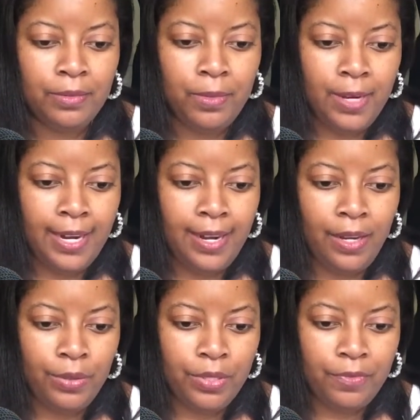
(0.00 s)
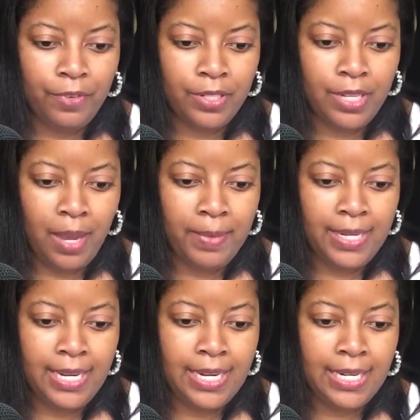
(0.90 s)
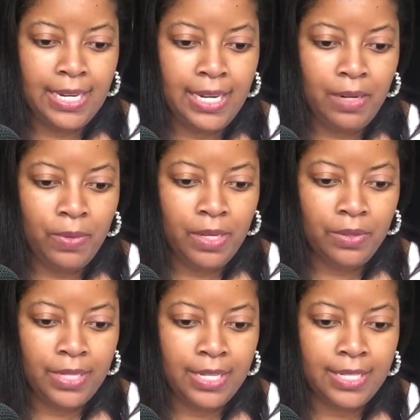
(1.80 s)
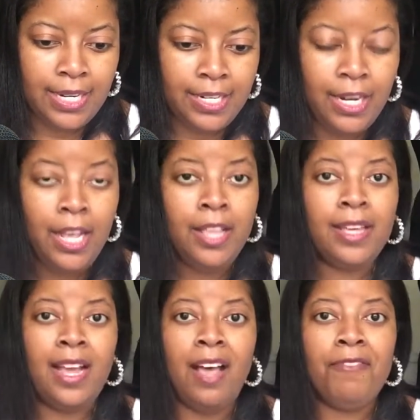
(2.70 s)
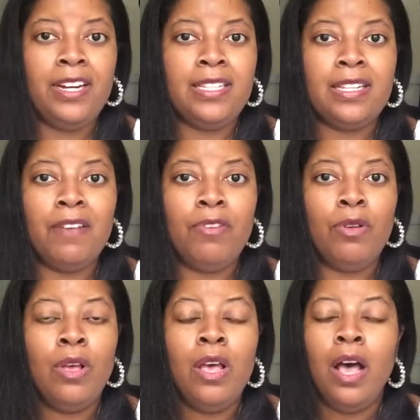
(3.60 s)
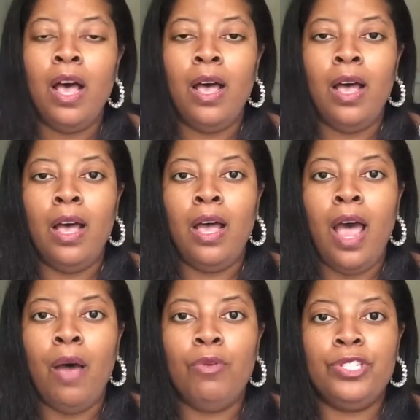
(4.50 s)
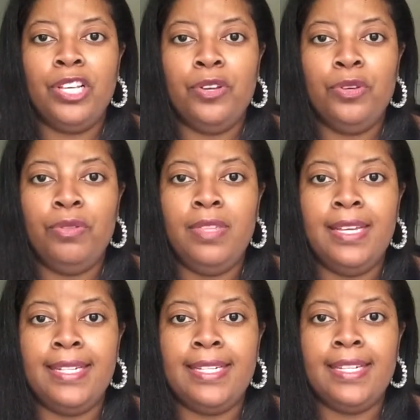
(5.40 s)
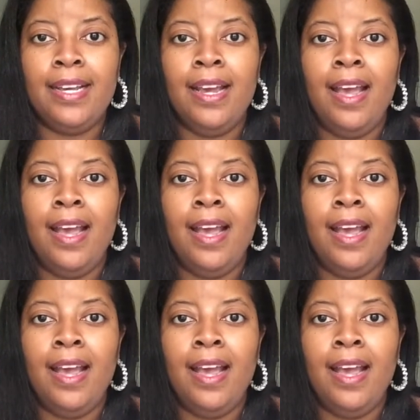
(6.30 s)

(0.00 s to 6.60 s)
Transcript: What else for Dominique and anyone else hesitating? The confidence level, I will tell you this.